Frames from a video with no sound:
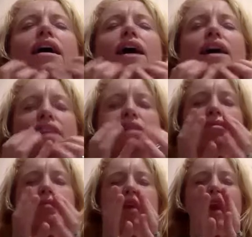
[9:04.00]
And then
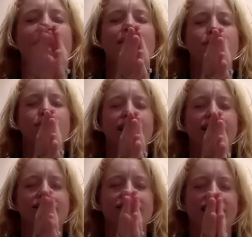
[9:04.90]
clasp your
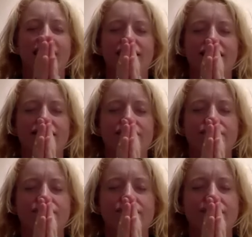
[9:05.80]
hands together
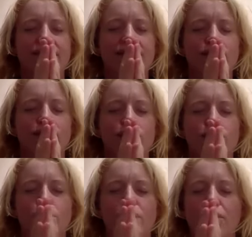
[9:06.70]
in what
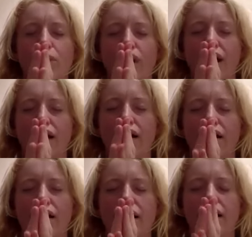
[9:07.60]
would be a prayer.
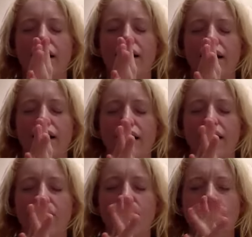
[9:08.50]

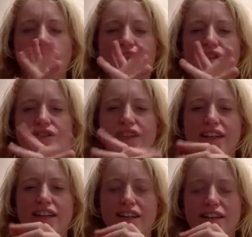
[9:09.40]
Close your
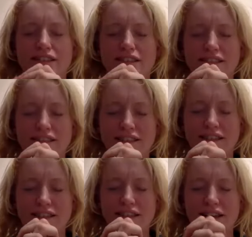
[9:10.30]
fingers
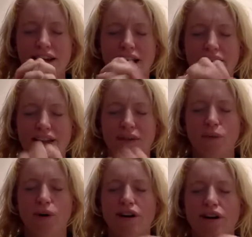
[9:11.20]
and then
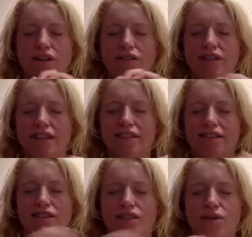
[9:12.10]
work your wrists
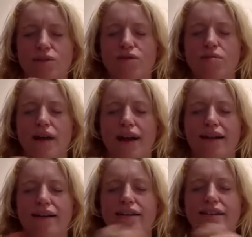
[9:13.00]
just over and back.
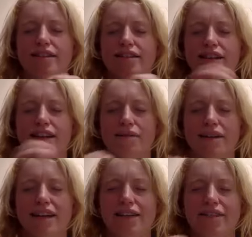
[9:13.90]
Just
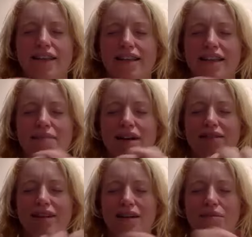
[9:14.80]
let them have a
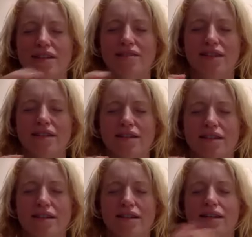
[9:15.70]
little bit of a
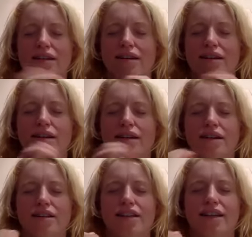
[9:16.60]

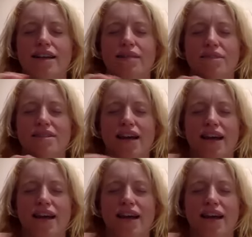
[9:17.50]
gentle massage.